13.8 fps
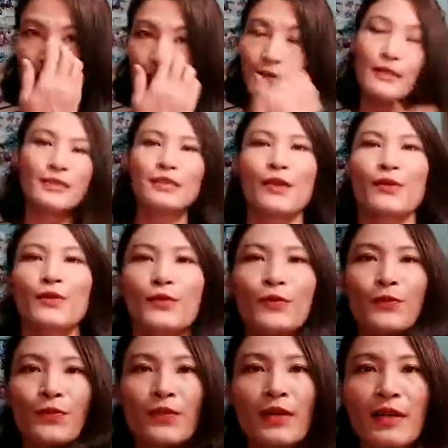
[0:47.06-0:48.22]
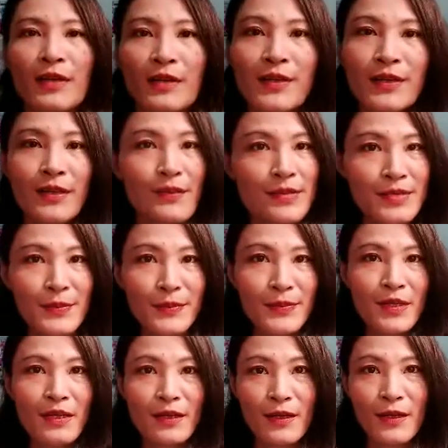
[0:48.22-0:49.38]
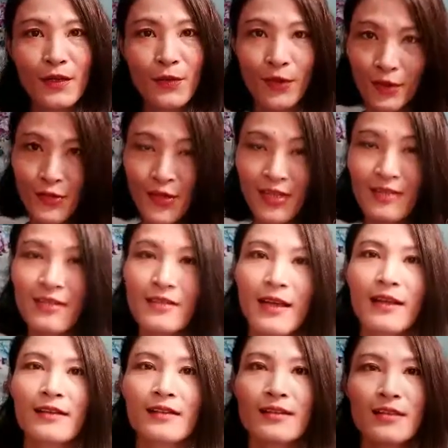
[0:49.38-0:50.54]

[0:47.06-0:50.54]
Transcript: So there are some questions that